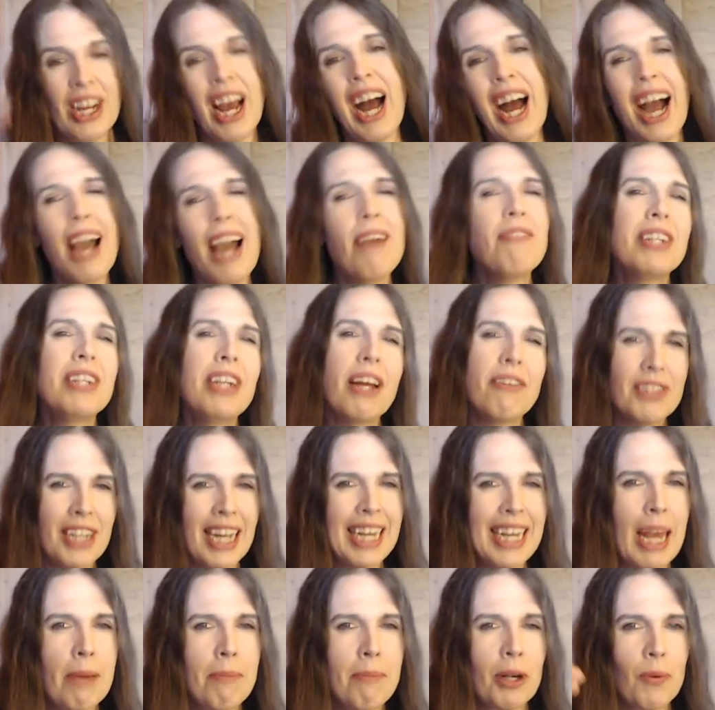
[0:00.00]
I have enough
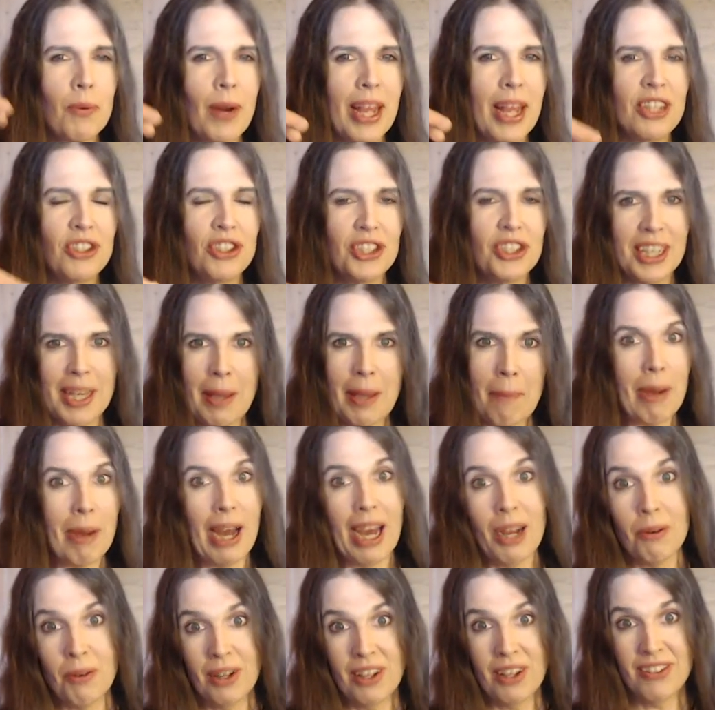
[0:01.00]
dynamic range to get
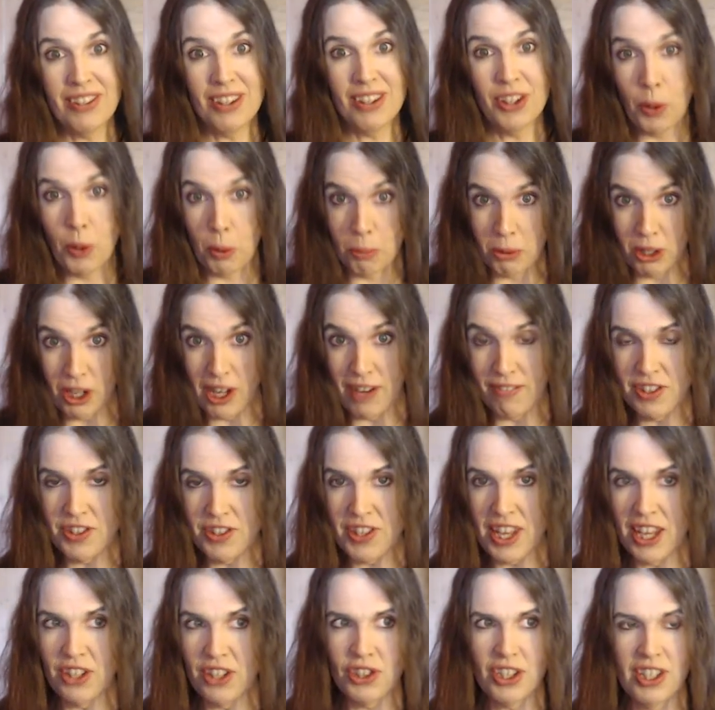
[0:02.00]
by with in a normal
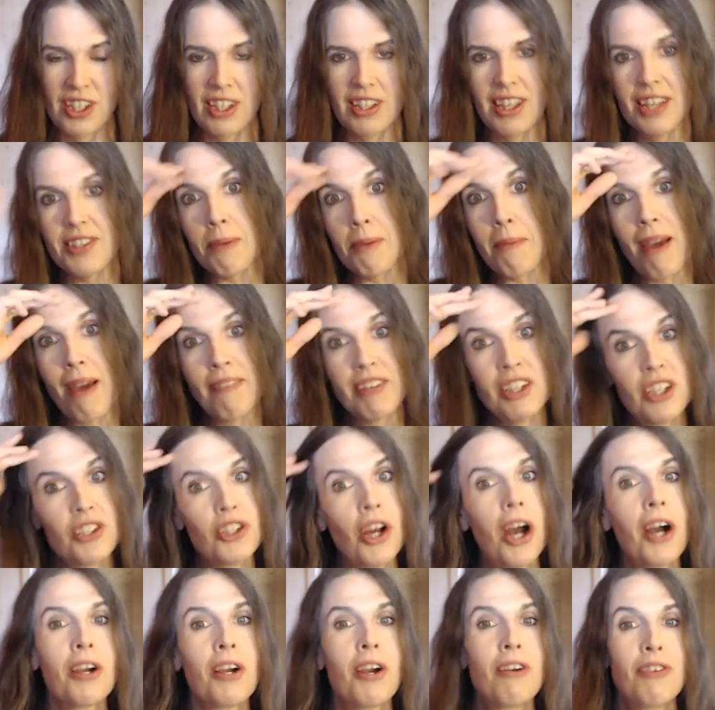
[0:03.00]
conversation, unless I'm having to
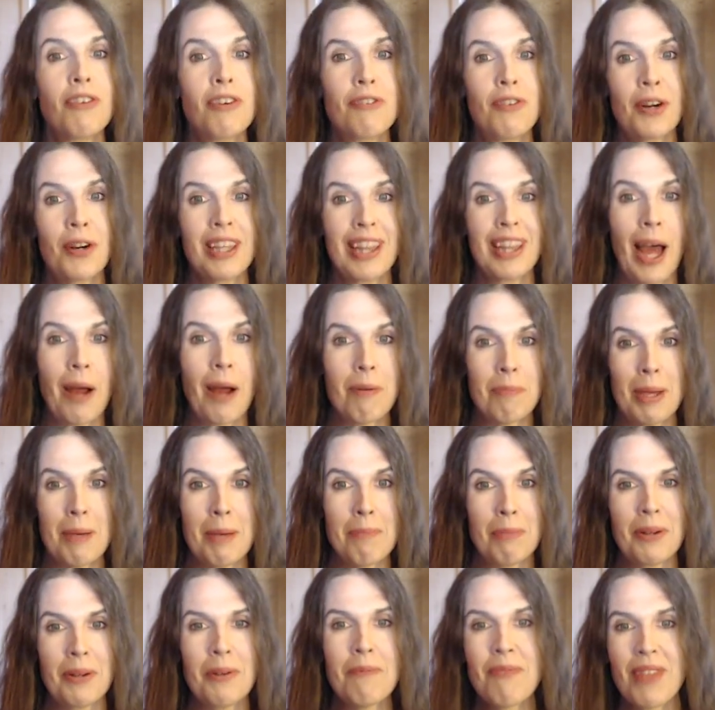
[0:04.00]
talk over very loud
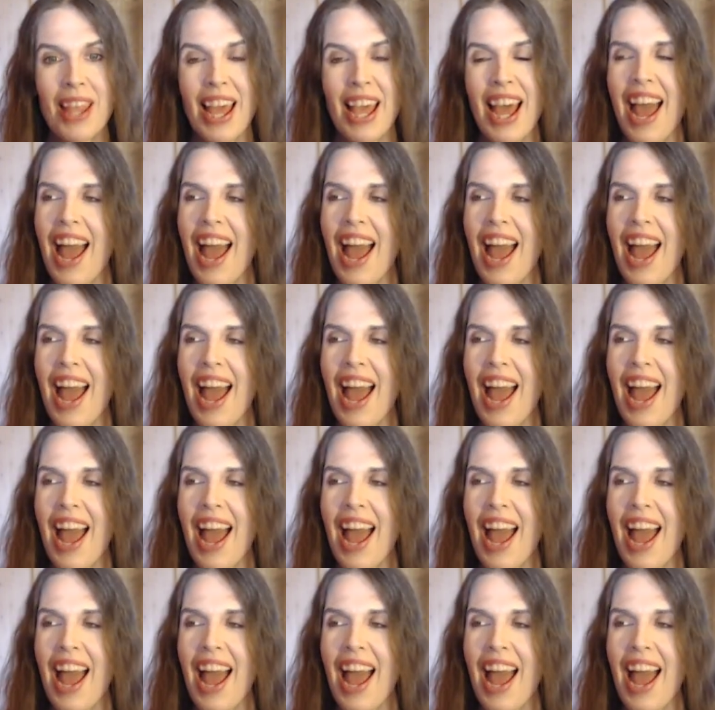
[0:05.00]
people.